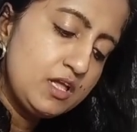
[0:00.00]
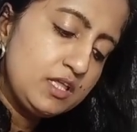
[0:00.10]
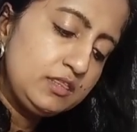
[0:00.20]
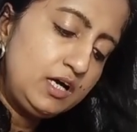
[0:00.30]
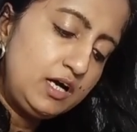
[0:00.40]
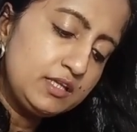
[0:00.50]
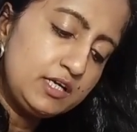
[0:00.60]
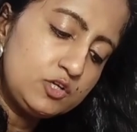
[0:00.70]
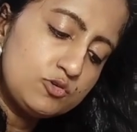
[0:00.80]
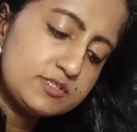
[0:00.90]
the
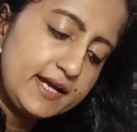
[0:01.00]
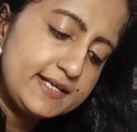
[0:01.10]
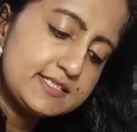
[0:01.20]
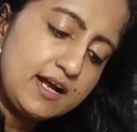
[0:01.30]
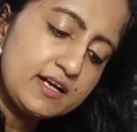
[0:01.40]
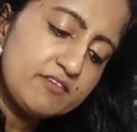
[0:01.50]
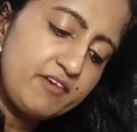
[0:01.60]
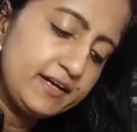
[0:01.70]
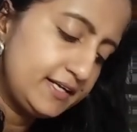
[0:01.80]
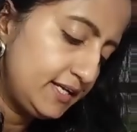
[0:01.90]
other two sides are
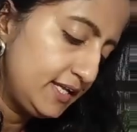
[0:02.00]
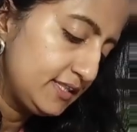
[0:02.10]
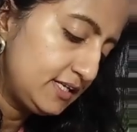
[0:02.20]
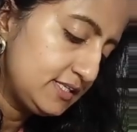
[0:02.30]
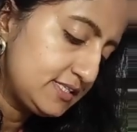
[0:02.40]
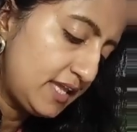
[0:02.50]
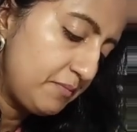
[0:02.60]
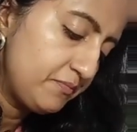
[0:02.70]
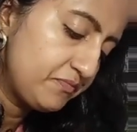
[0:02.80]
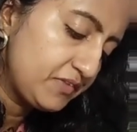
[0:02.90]
divided in the
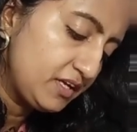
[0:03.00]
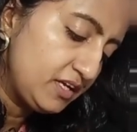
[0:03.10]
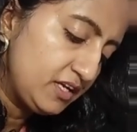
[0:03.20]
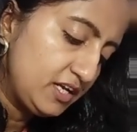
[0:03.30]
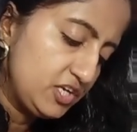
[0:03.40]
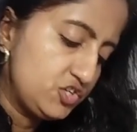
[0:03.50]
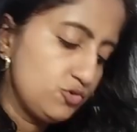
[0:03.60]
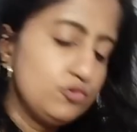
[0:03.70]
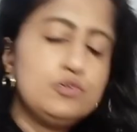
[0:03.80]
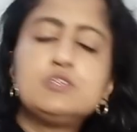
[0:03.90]
same ratio.
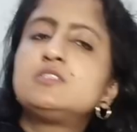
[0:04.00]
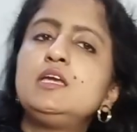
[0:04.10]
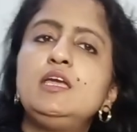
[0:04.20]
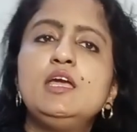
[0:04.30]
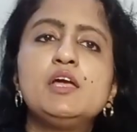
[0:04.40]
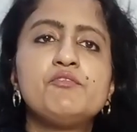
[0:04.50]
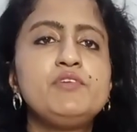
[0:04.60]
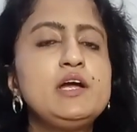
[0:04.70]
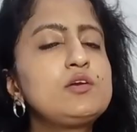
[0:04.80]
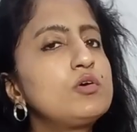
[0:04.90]
See,
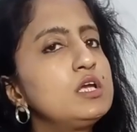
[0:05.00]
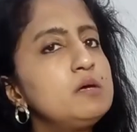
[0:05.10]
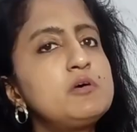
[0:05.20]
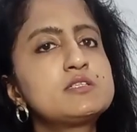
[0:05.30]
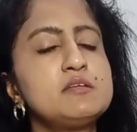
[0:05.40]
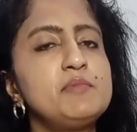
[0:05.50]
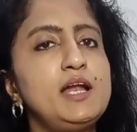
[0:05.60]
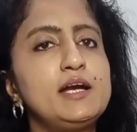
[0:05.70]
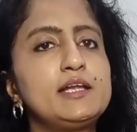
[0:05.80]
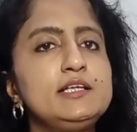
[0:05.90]
we are talking about
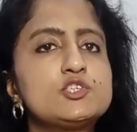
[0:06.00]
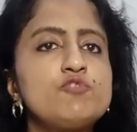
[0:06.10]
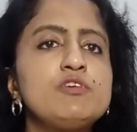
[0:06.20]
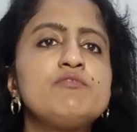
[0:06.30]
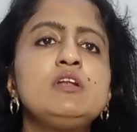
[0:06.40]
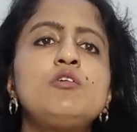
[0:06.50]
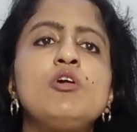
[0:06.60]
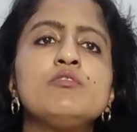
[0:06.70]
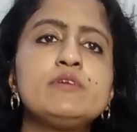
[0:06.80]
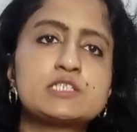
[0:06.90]
similarity, so we will
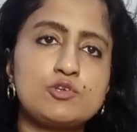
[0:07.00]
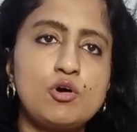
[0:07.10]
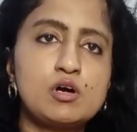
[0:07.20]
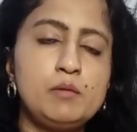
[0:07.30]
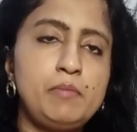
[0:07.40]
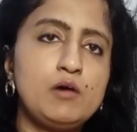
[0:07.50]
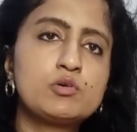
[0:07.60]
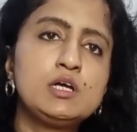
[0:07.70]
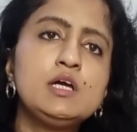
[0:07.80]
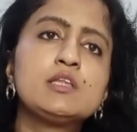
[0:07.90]
always talk
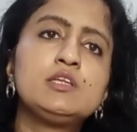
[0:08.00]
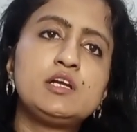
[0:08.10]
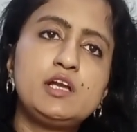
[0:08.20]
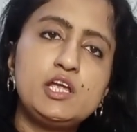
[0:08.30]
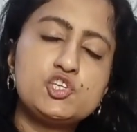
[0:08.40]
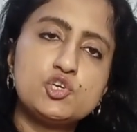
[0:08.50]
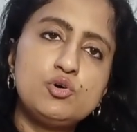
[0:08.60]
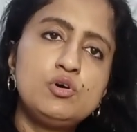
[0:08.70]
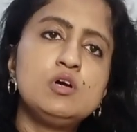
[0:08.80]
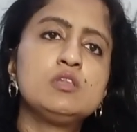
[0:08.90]
about the
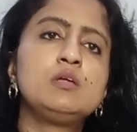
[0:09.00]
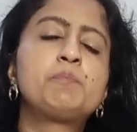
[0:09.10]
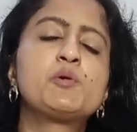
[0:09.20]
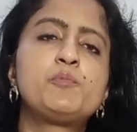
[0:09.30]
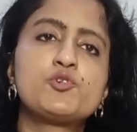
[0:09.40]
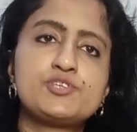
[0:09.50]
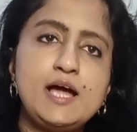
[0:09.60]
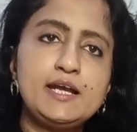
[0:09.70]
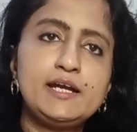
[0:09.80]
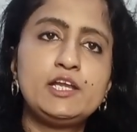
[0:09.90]
ratio, the
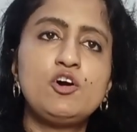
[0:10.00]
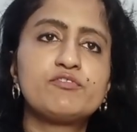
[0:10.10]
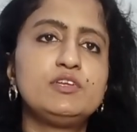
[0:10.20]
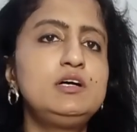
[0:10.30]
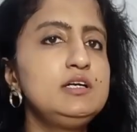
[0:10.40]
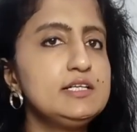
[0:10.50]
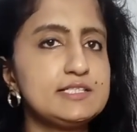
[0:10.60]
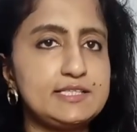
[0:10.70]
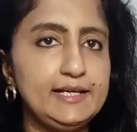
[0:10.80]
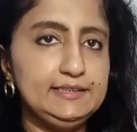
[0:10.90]
proportionality of the
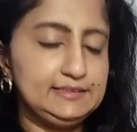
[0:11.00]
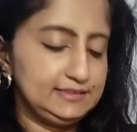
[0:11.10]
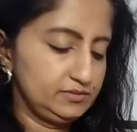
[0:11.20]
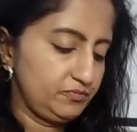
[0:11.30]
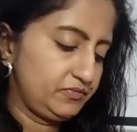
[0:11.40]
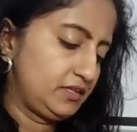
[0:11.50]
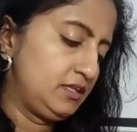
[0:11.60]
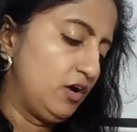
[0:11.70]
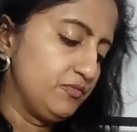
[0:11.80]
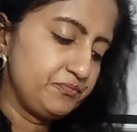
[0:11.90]
sides.
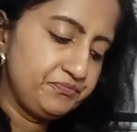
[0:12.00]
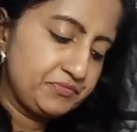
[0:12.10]
Now,